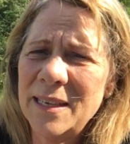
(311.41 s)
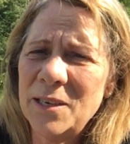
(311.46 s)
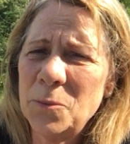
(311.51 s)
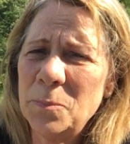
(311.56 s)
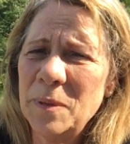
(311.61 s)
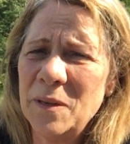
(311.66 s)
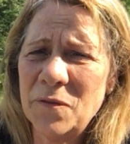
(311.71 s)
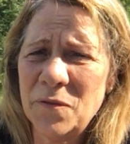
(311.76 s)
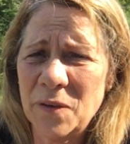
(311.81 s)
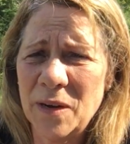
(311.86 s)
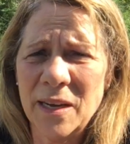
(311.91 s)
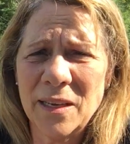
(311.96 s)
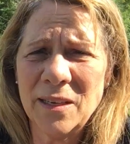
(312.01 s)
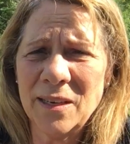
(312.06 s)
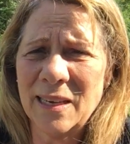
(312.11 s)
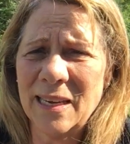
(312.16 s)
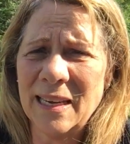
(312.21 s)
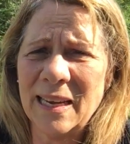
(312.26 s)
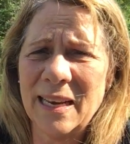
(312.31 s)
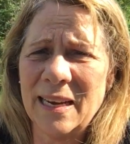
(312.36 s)
it'll be fun
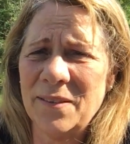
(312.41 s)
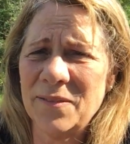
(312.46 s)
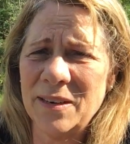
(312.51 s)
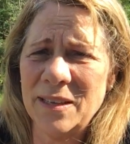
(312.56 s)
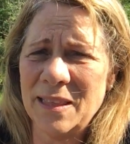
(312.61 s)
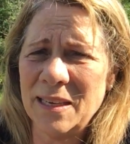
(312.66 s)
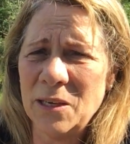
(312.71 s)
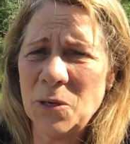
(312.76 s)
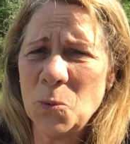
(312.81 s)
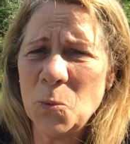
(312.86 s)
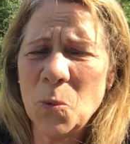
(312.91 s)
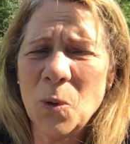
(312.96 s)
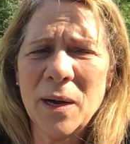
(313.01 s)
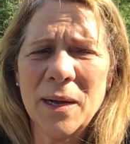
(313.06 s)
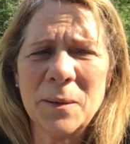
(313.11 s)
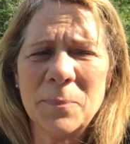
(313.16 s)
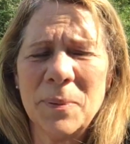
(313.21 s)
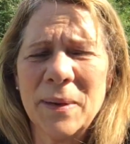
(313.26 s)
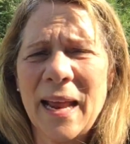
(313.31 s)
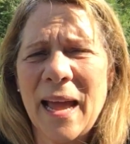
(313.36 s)
you can get everything you
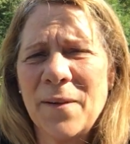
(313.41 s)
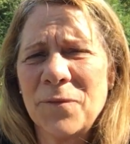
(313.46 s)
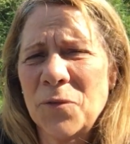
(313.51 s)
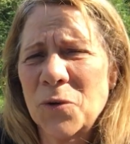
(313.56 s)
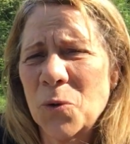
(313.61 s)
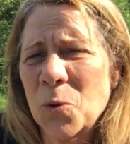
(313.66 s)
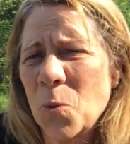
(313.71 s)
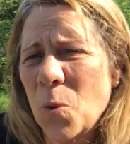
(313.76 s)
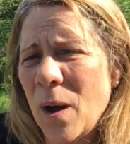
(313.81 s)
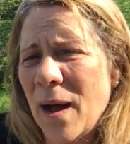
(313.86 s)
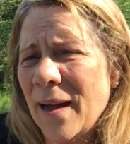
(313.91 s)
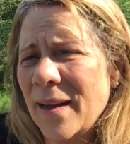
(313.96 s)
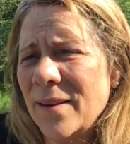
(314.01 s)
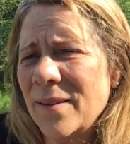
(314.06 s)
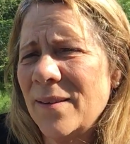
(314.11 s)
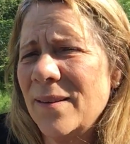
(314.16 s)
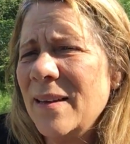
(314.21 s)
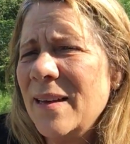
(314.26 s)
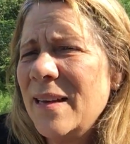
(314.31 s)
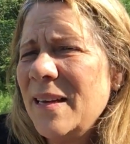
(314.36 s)
want but after a
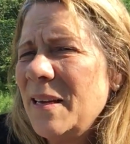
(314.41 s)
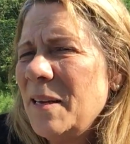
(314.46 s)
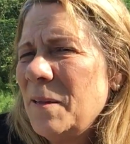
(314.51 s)
while